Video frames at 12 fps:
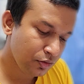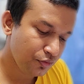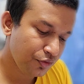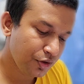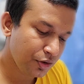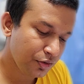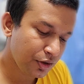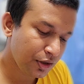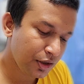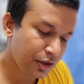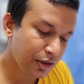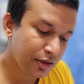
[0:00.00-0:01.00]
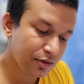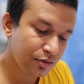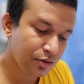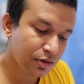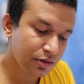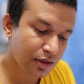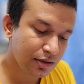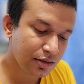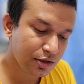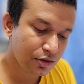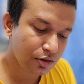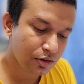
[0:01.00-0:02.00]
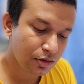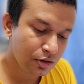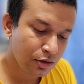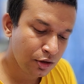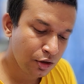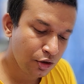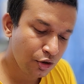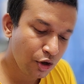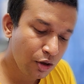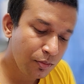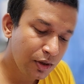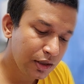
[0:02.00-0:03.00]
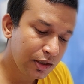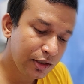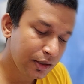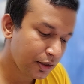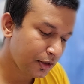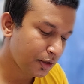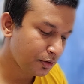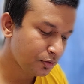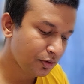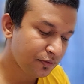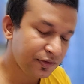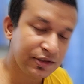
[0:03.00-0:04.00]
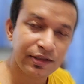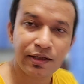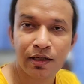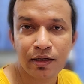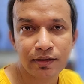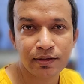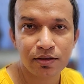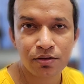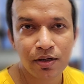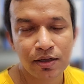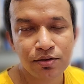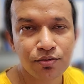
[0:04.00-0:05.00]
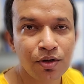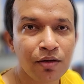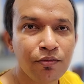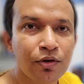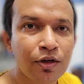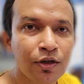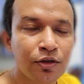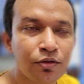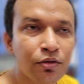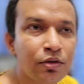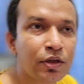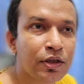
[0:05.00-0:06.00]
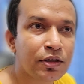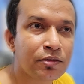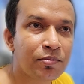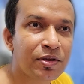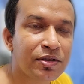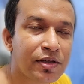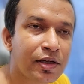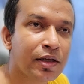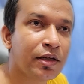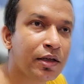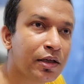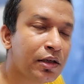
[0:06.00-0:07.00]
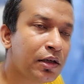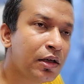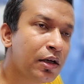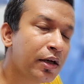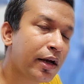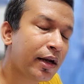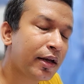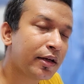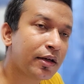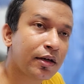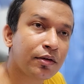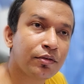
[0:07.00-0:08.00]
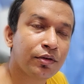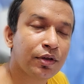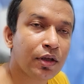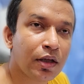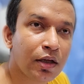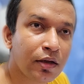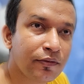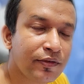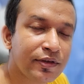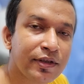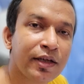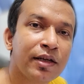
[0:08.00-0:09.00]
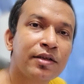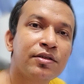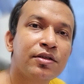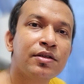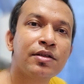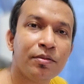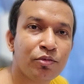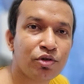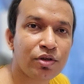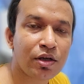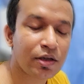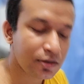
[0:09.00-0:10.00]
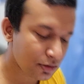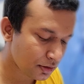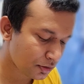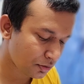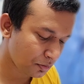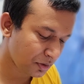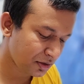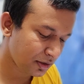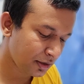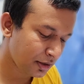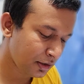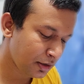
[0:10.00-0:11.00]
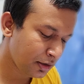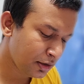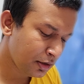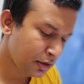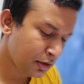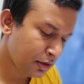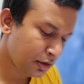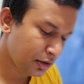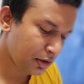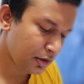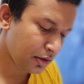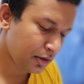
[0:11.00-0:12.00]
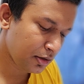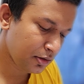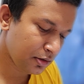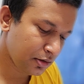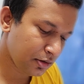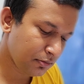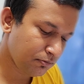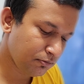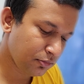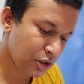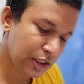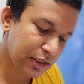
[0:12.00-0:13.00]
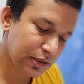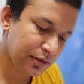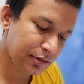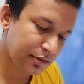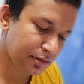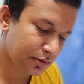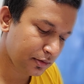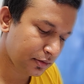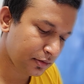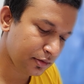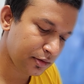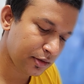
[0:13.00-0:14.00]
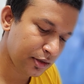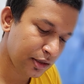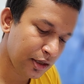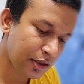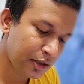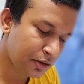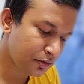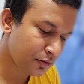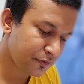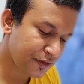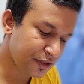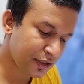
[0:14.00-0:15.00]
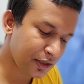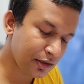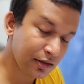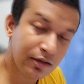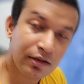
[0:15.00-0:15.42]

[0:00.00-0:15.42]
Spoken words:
without any residual sensation. Normally related to the physical exertion, as we have already told, it is basically connected with the physical stress, emotional stress. So basically it is related to the physical